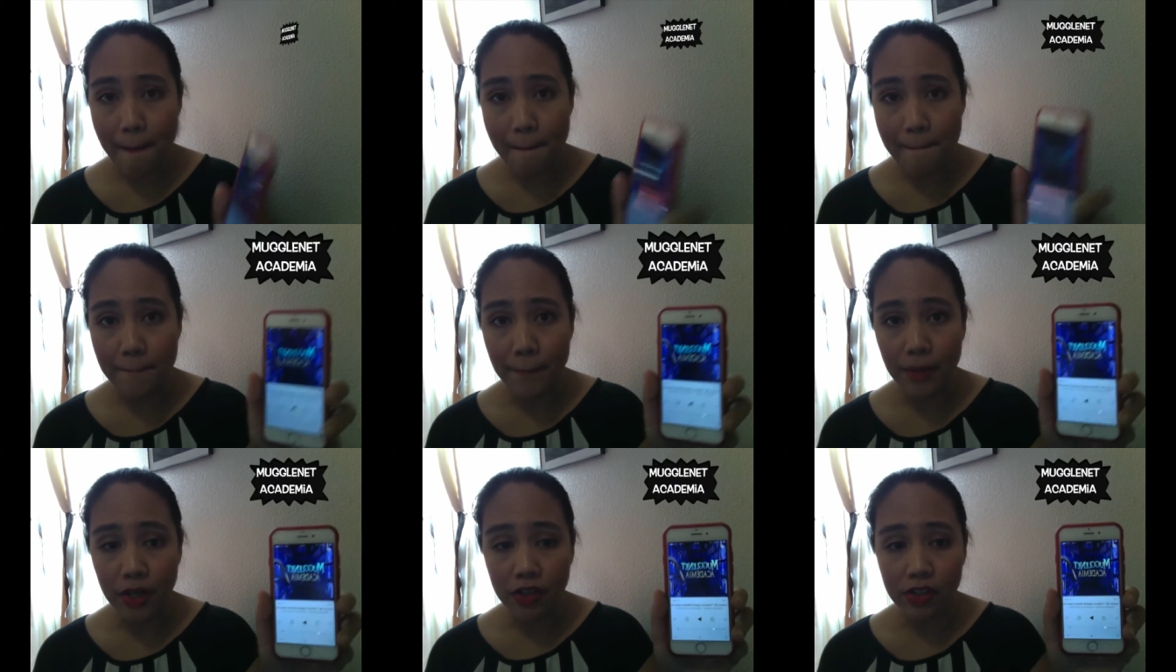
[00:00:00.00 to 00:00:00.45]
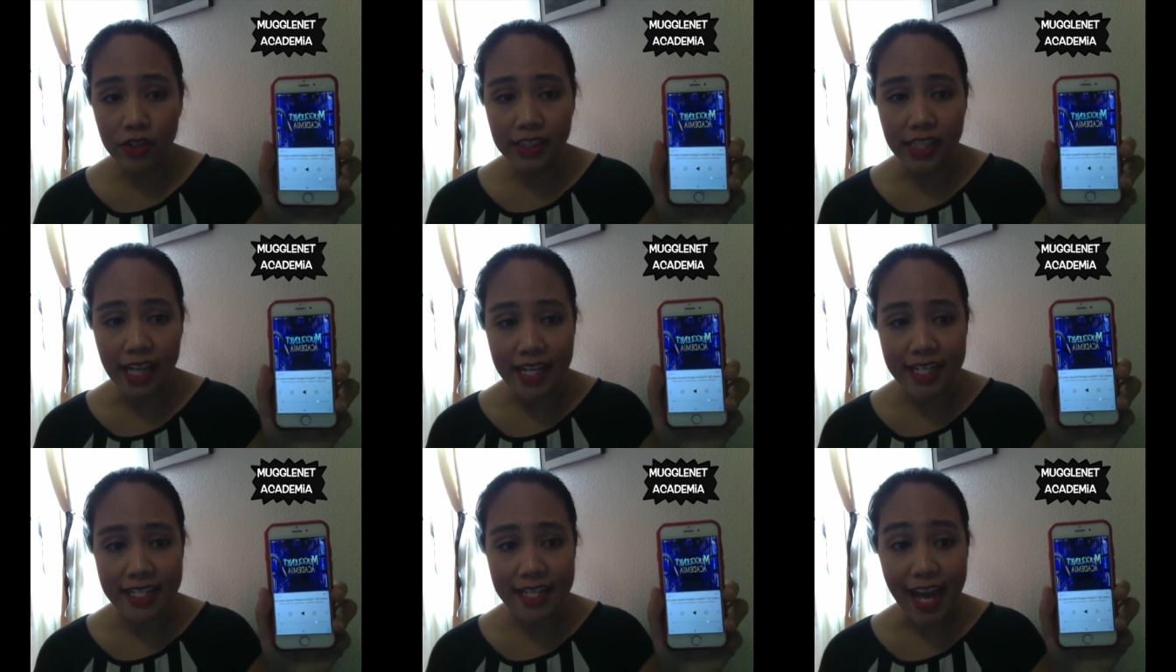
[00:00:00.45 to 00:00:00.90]

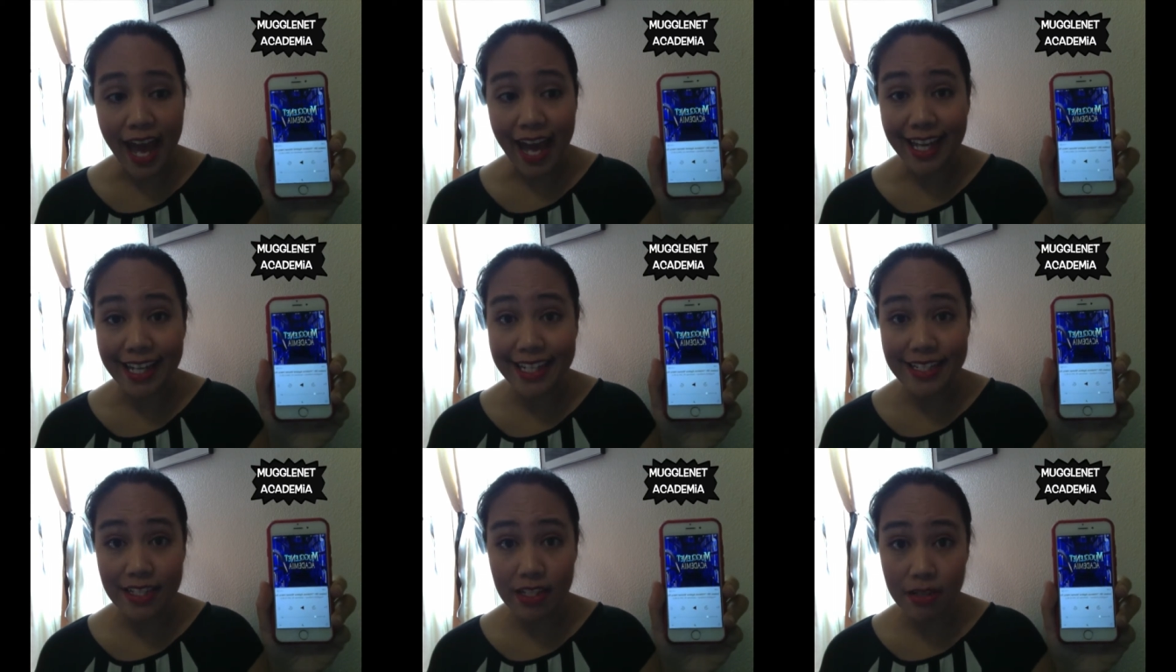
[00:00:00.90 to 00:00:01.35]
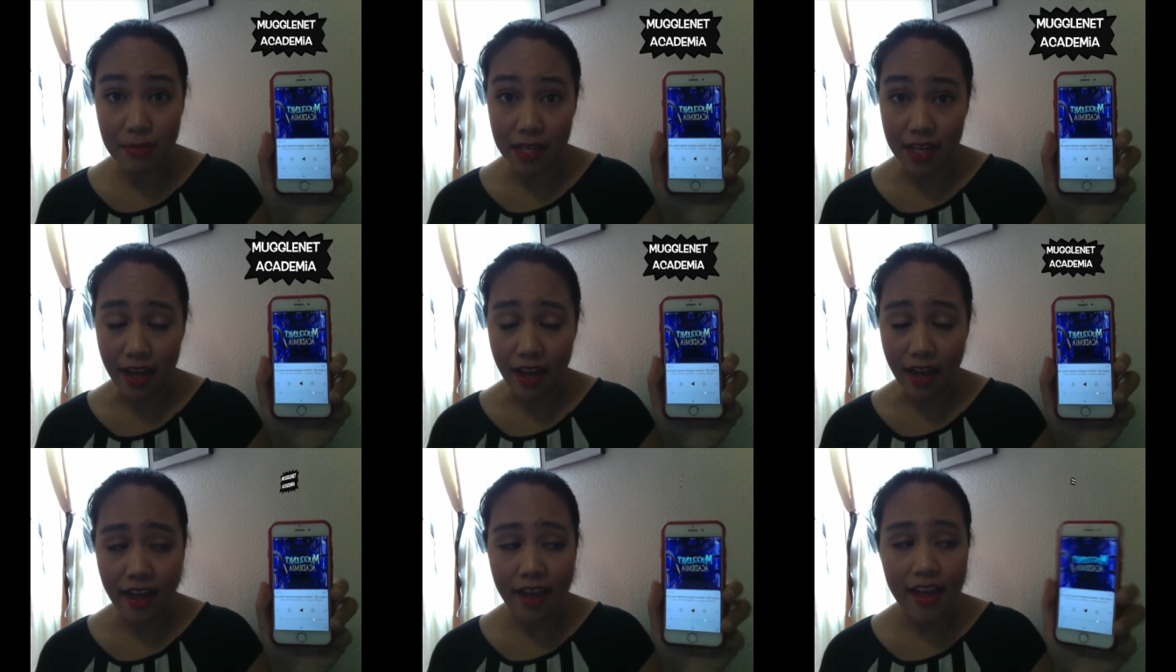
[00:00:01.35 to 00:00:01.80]
MuggleNet
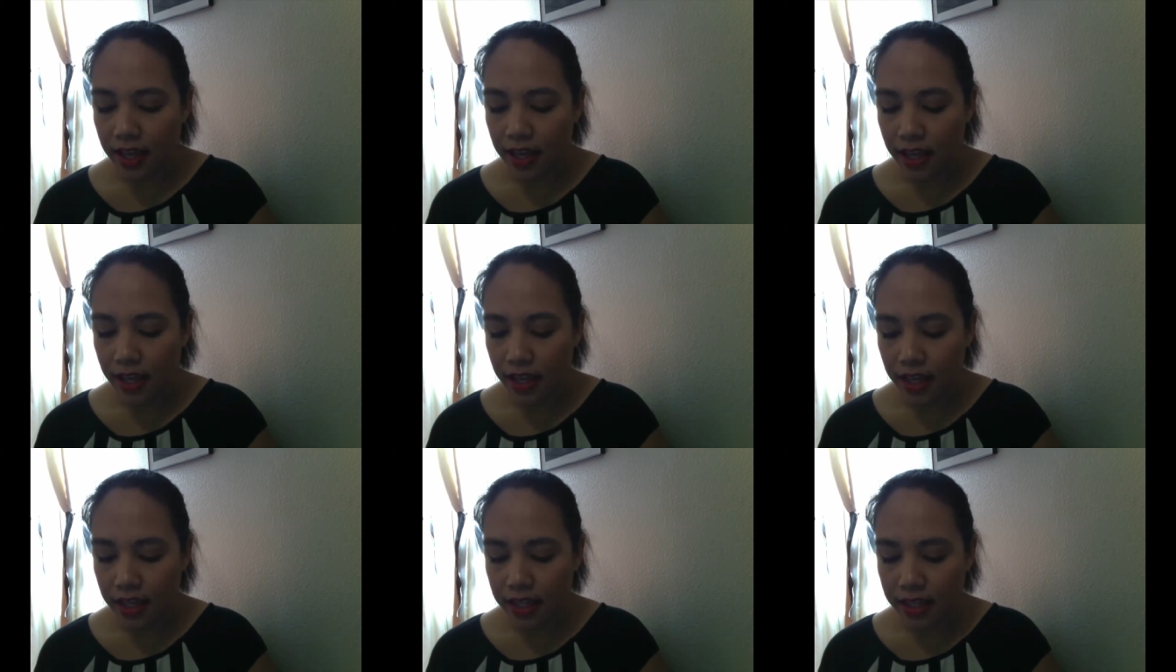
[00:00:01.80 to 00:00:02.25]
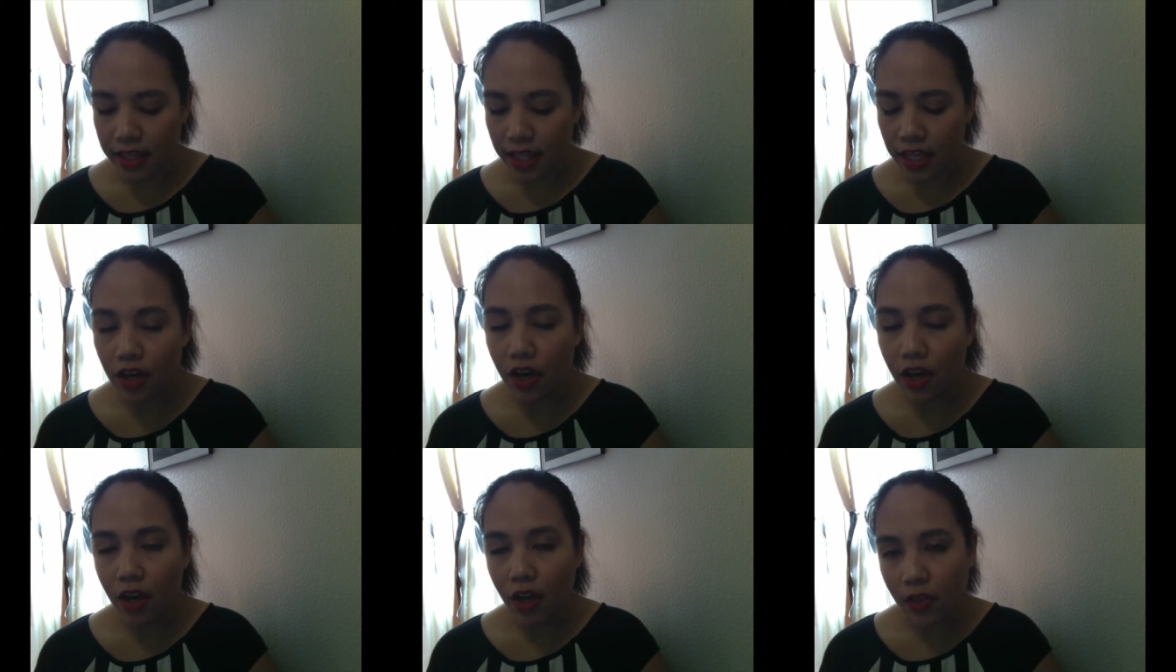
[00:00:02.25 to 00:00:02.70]
Academia. They
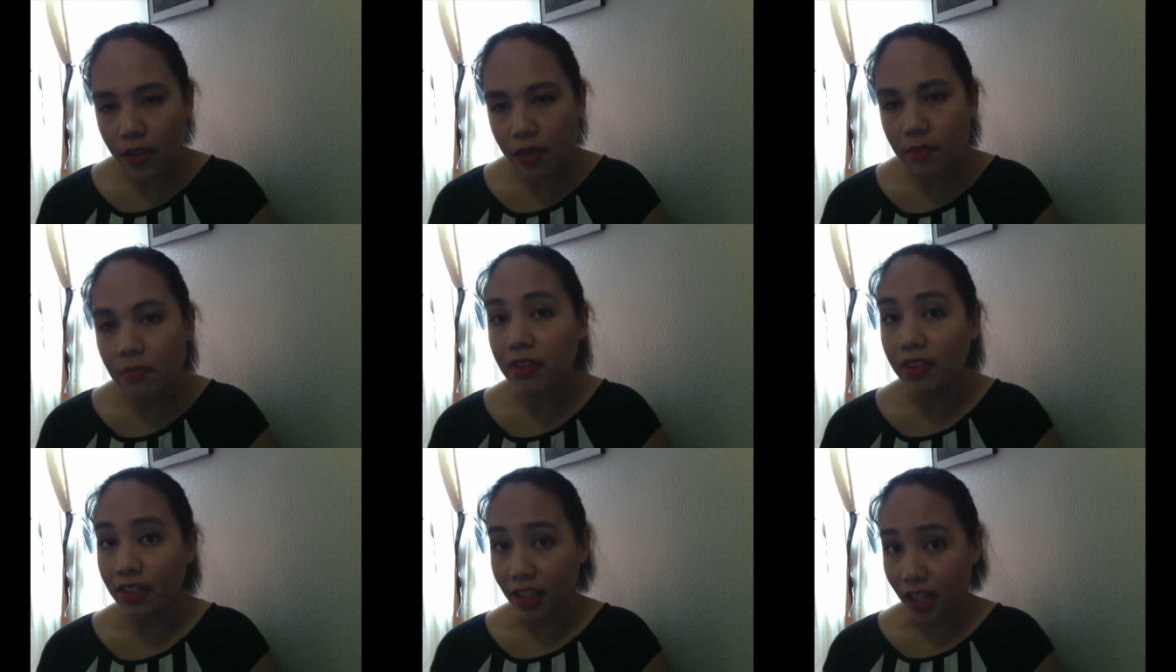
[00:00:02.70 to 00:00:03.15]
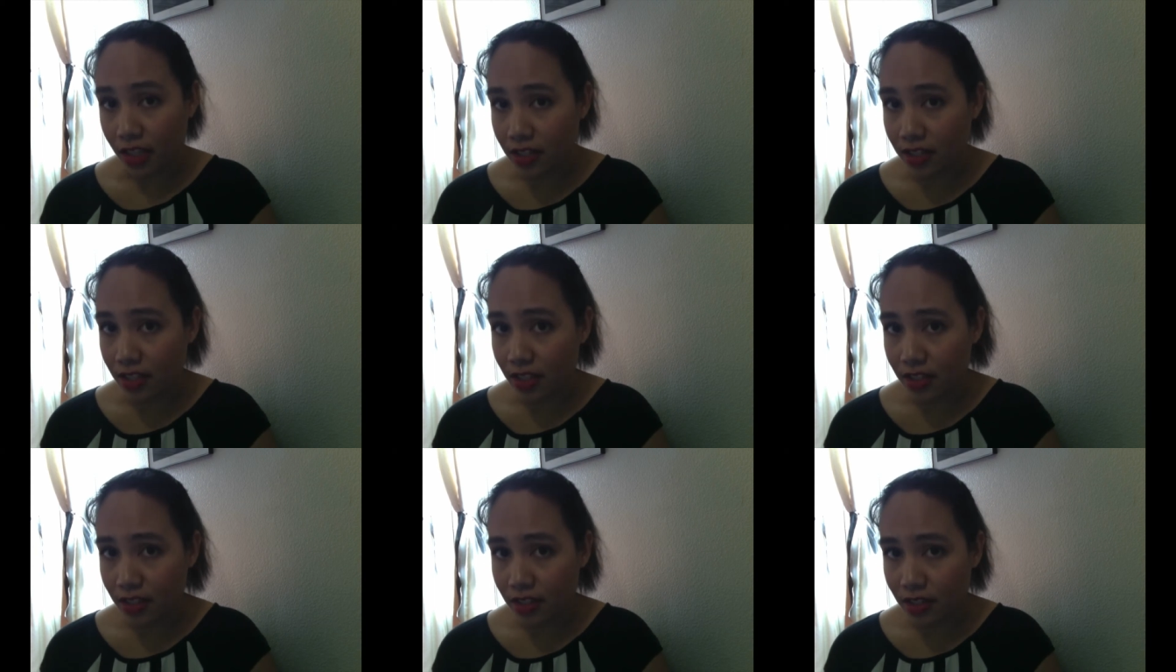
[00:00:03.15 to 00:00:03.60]
call them
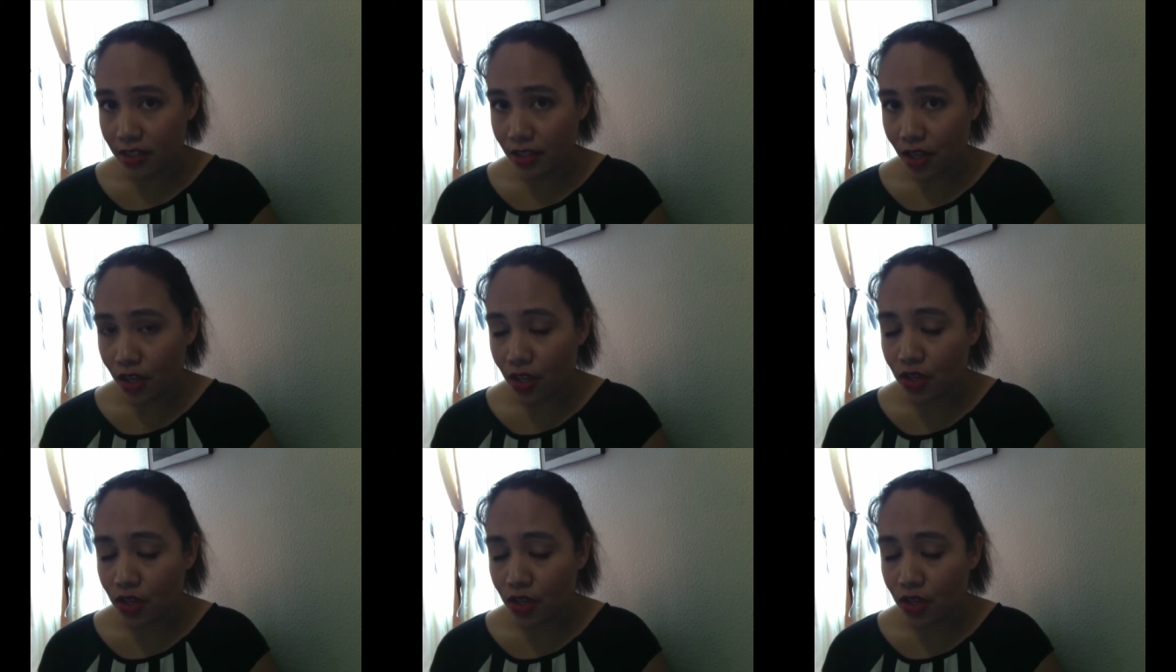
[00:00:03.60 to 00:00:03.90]
lessons.